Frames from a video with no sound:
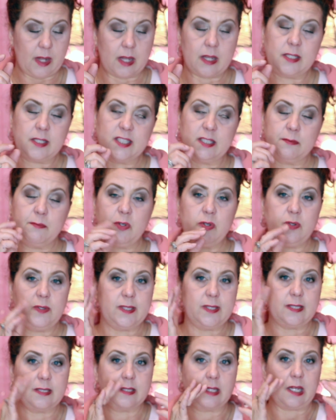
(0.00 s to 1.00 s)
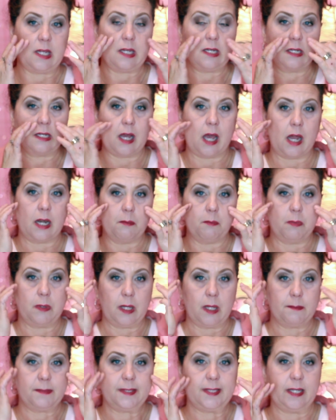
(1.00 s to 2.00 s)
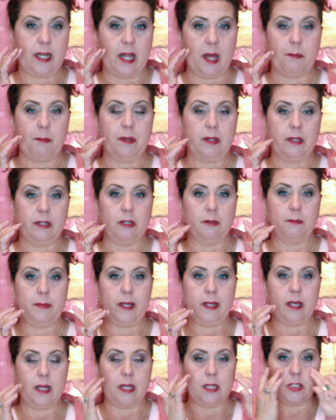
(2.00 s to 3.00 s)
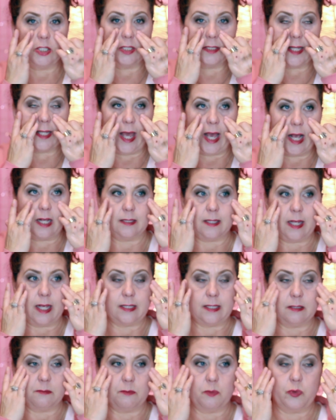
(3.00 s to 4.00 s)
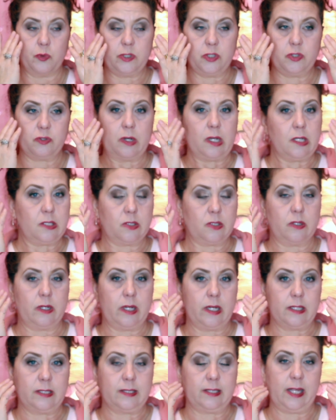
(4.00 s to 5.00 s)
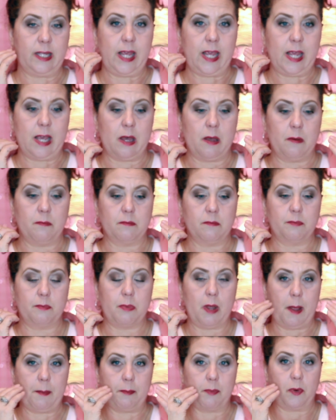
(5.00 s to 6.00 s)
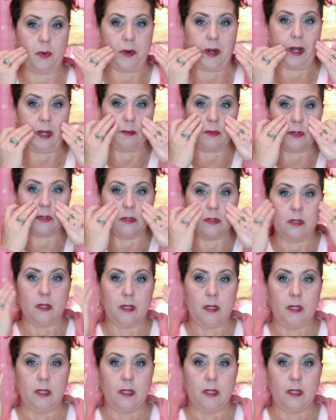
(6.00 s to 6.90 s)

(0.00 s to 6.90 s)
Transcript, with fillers: it smooths the skin and kind of plumps it up a little bit and just acts as a moisturizer and as a, um, a primer